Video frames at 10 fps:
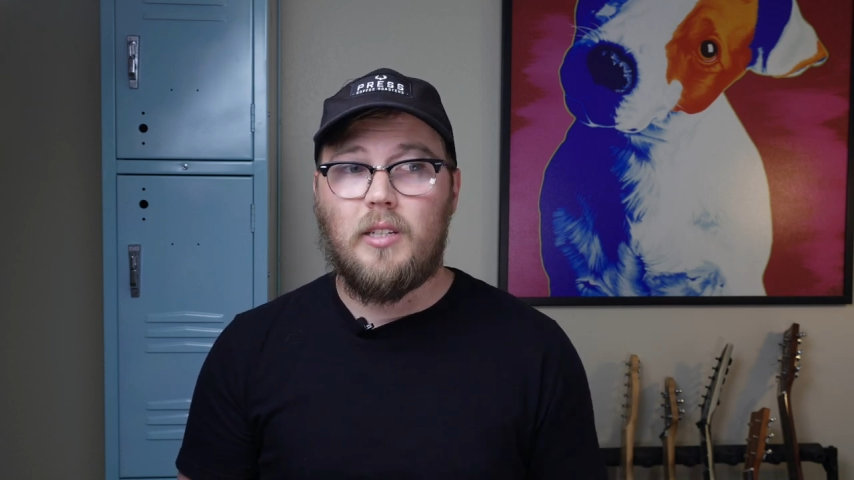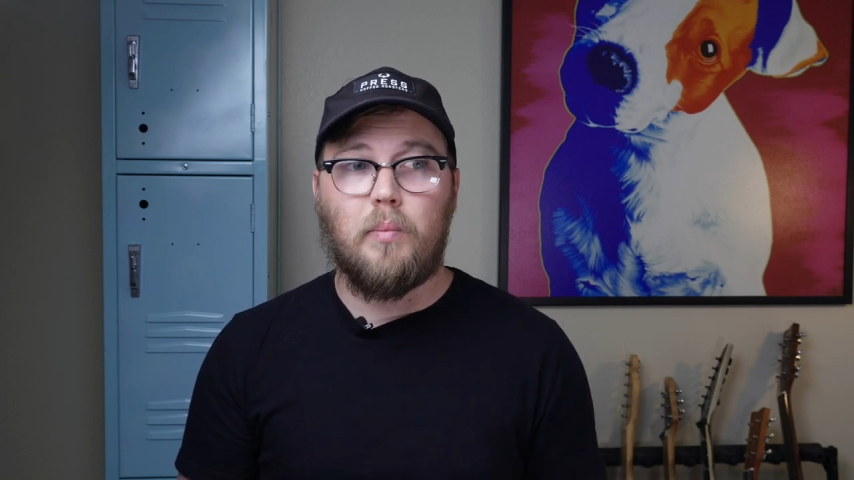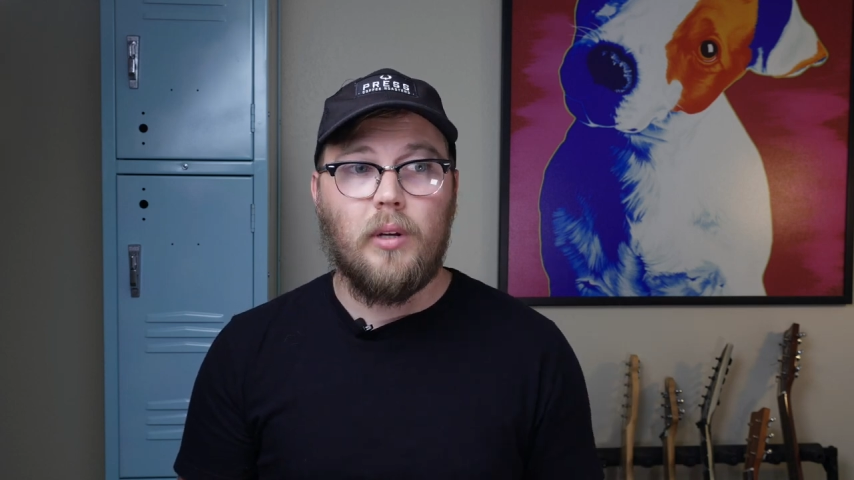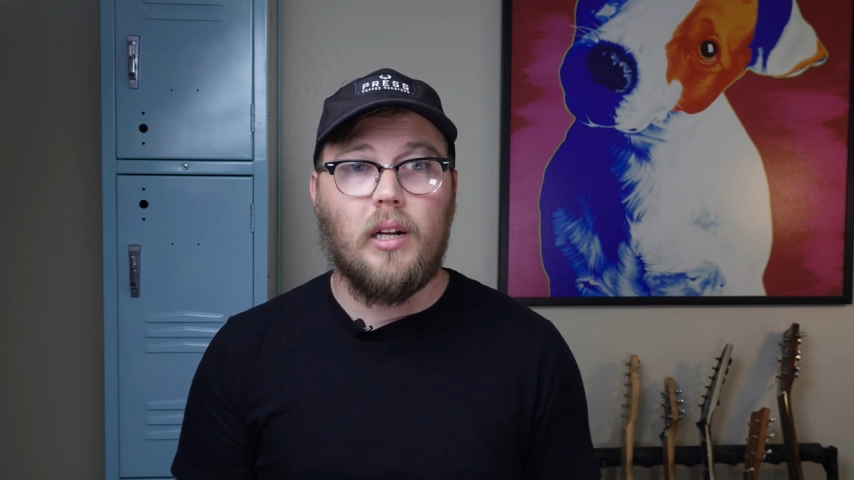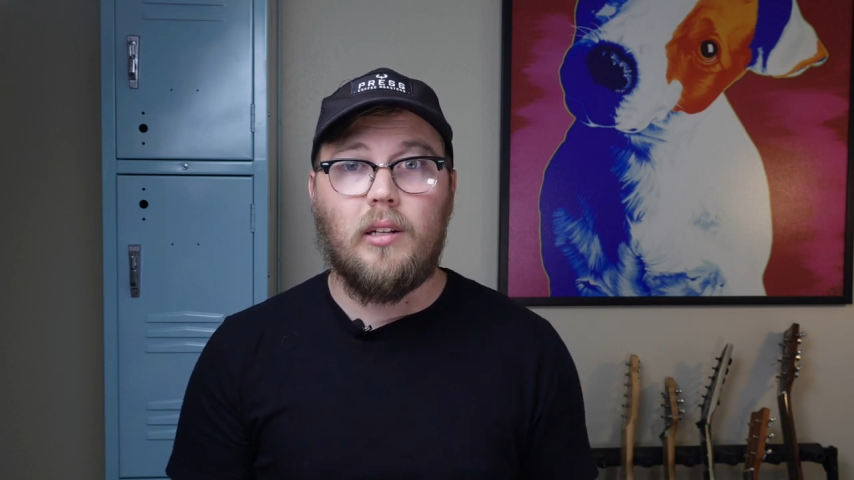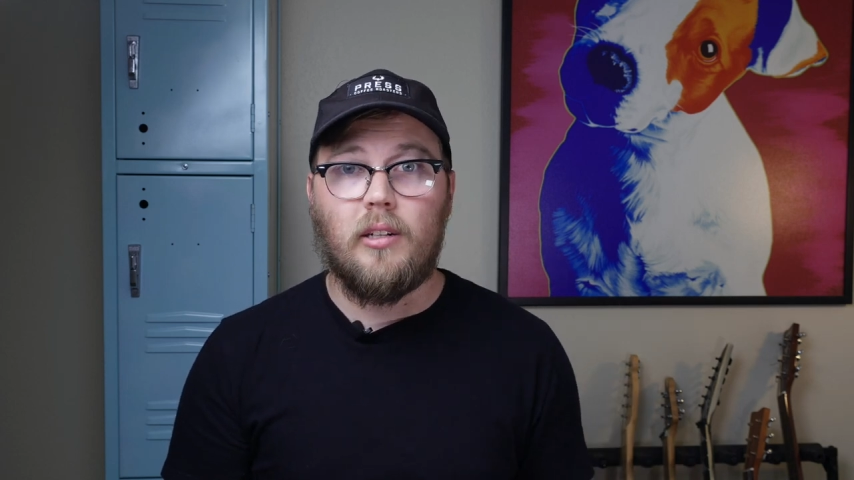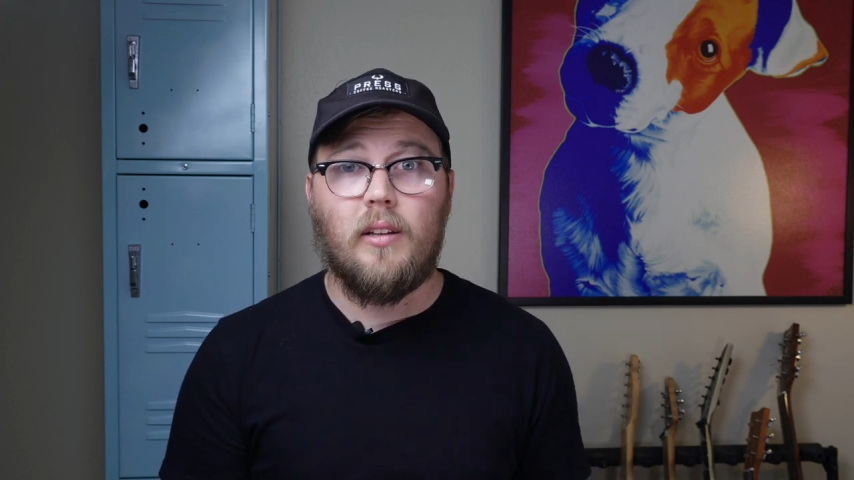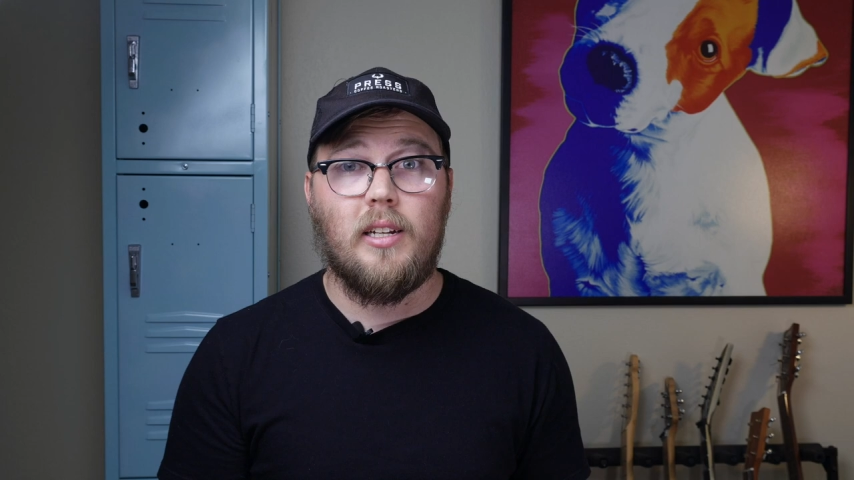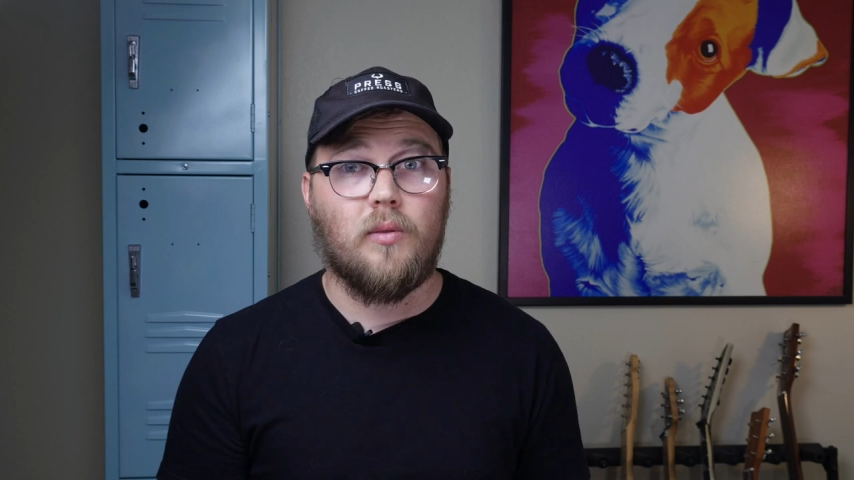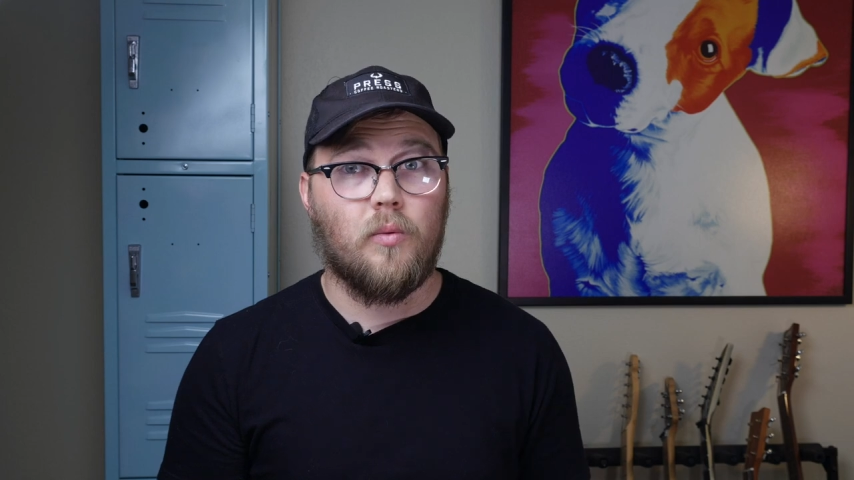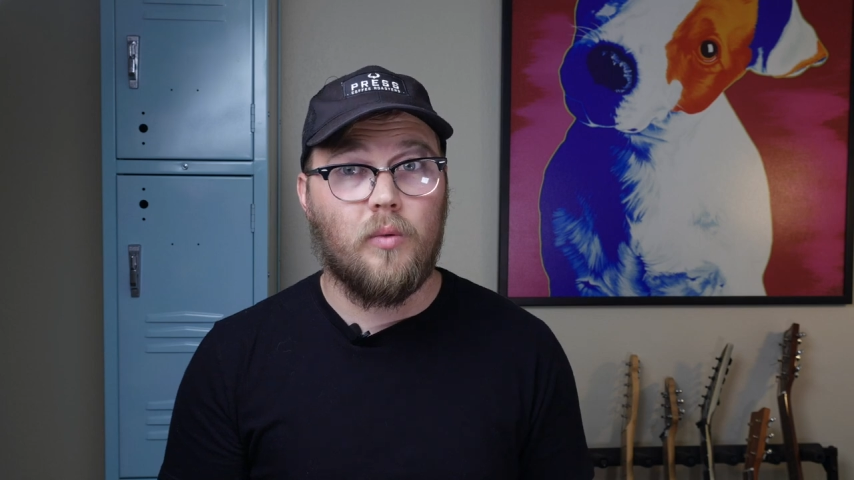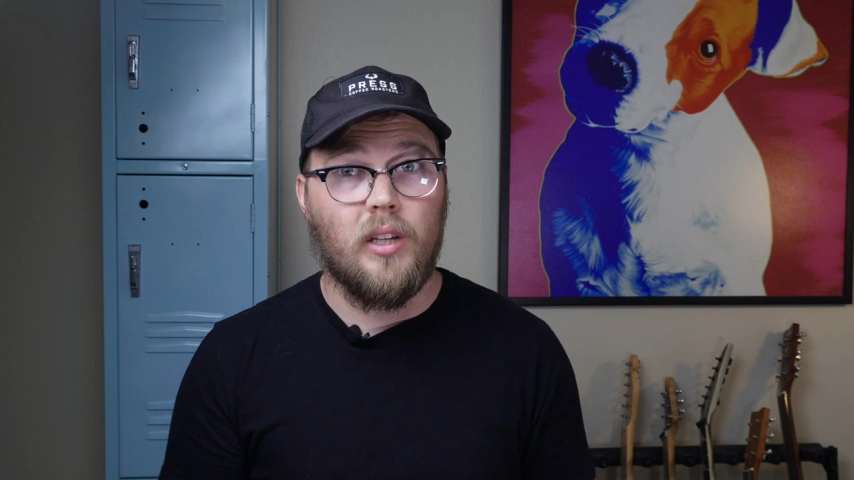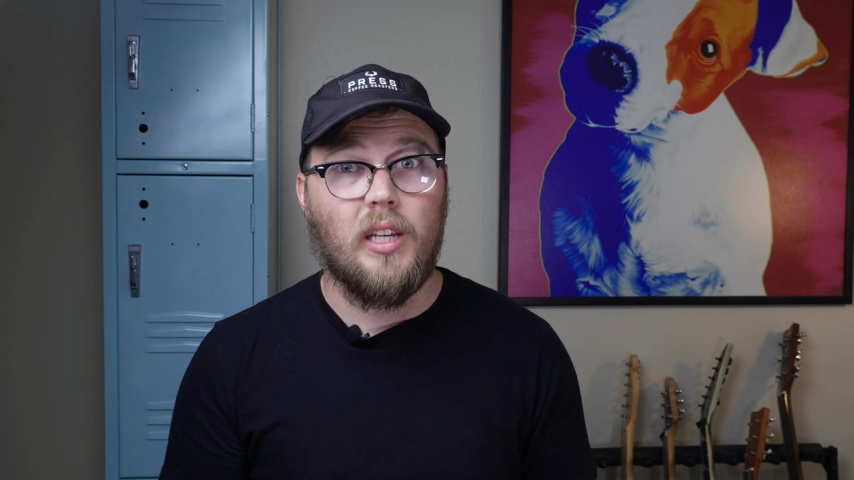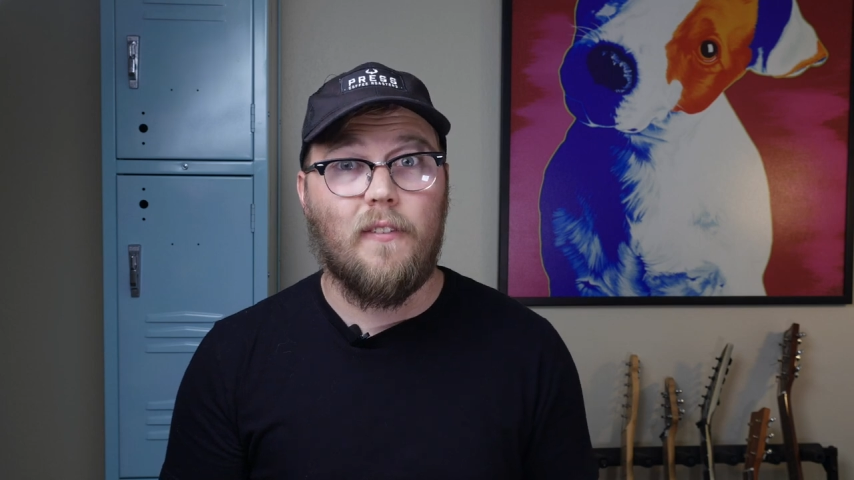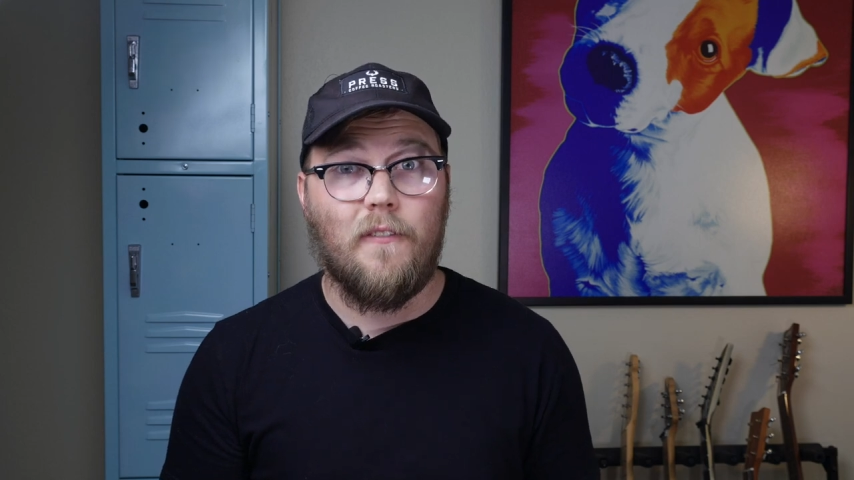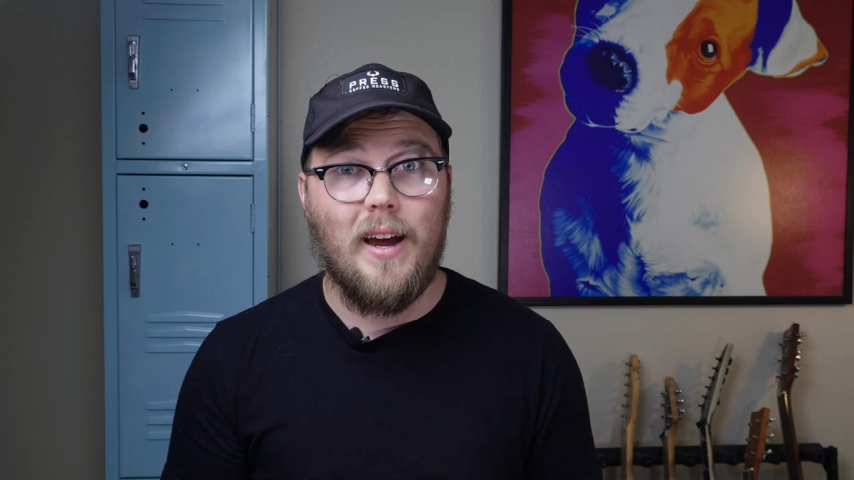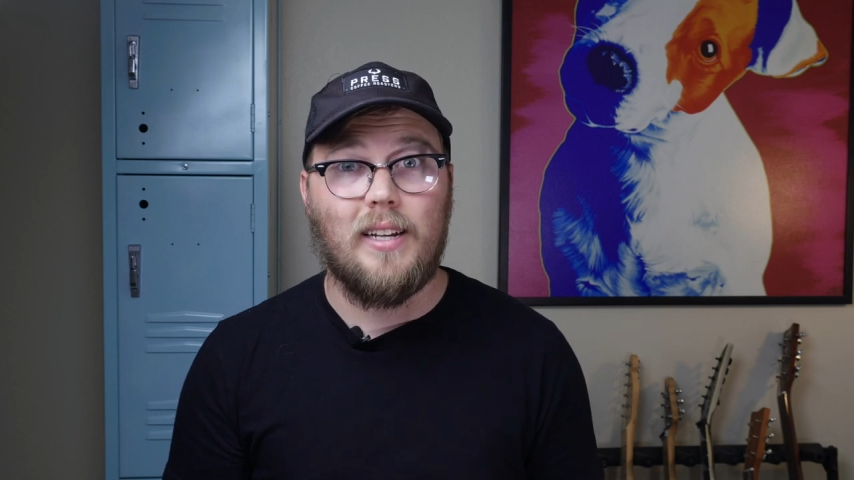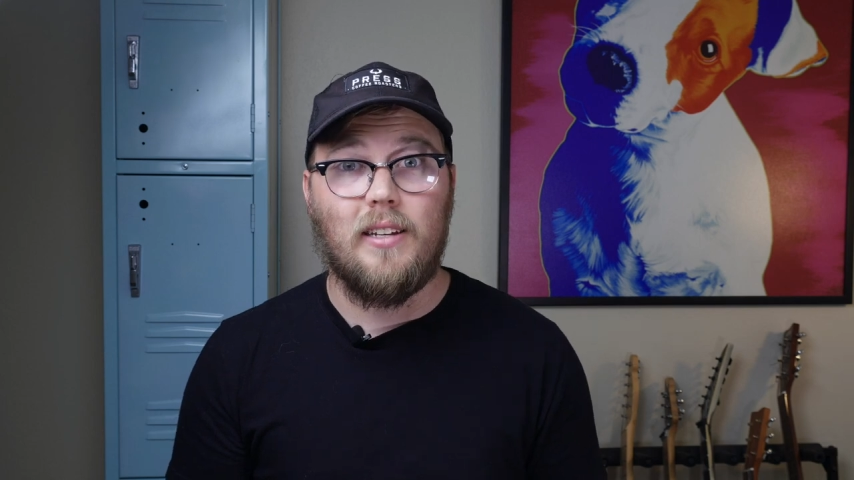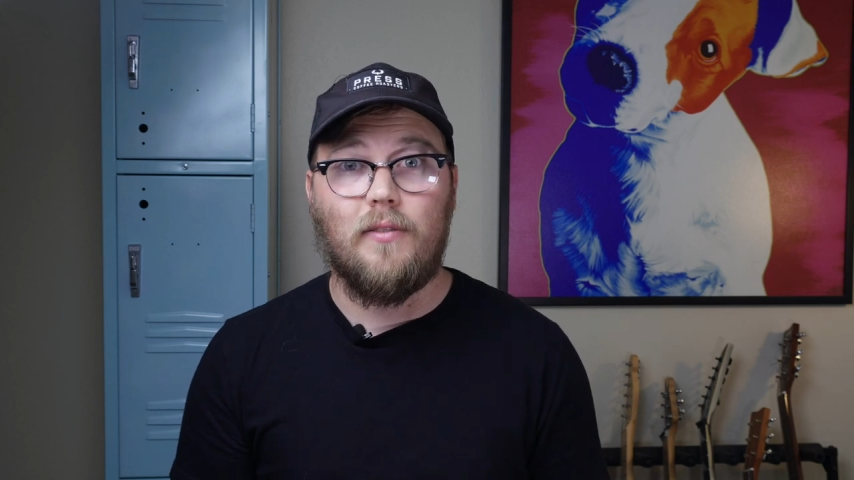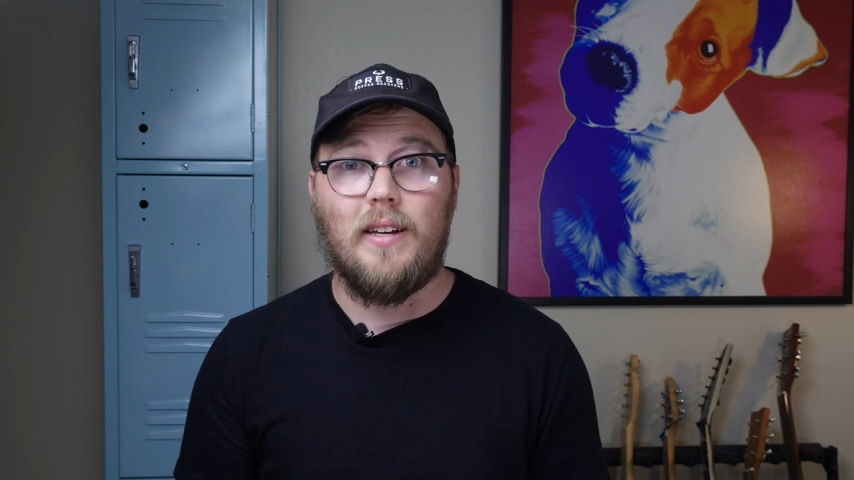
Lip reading: it's pretty clear that it's really effective